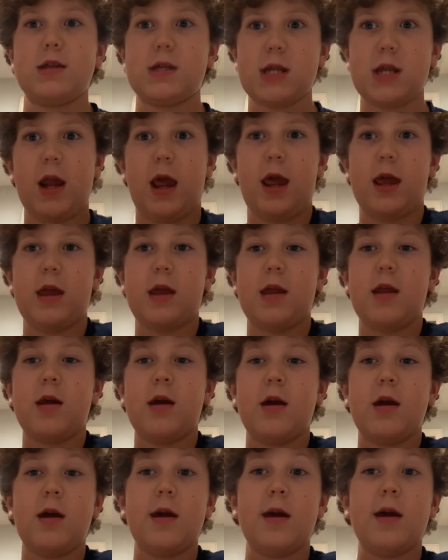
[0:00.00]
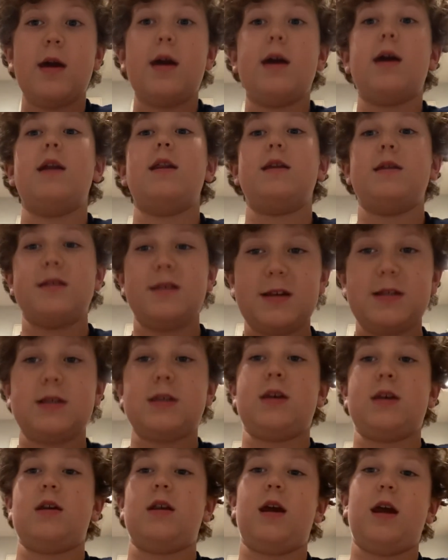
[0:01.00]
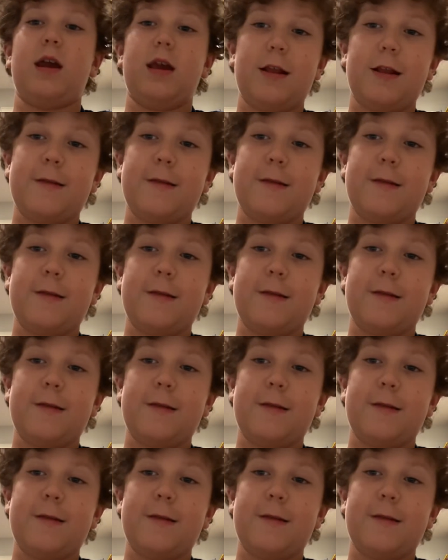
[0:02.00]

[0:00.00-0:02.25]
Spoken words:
tonight. And it is tonight.